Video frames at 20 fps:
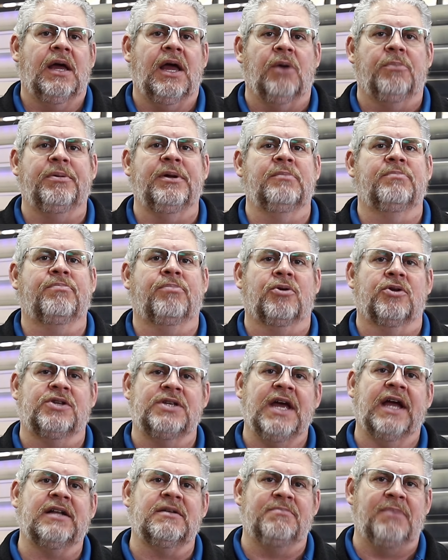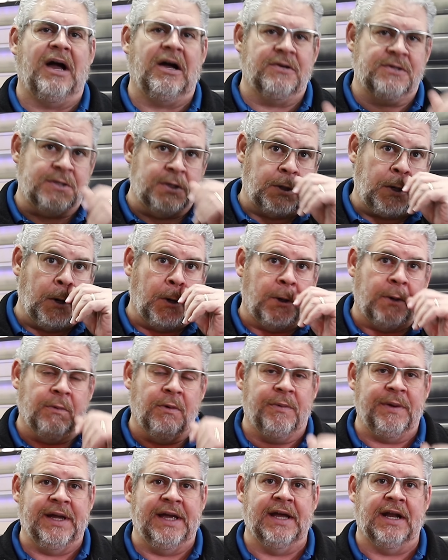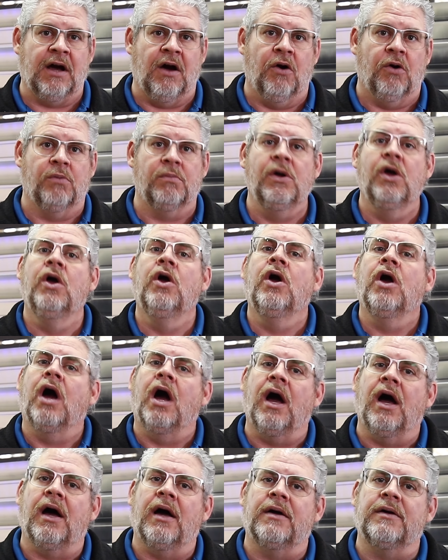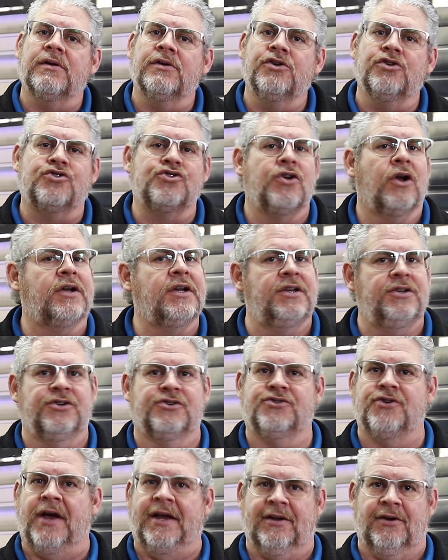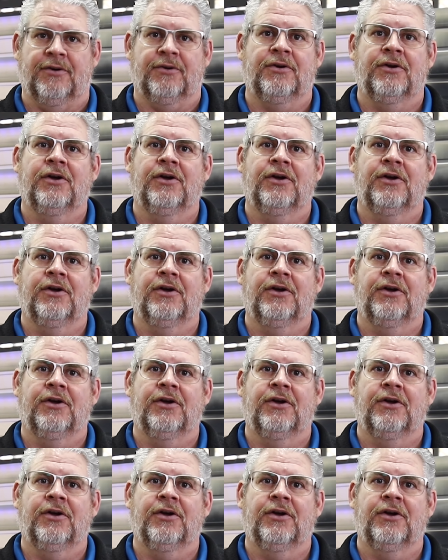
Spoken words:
helping protect biosecurity when we get home, your truck and your trailer.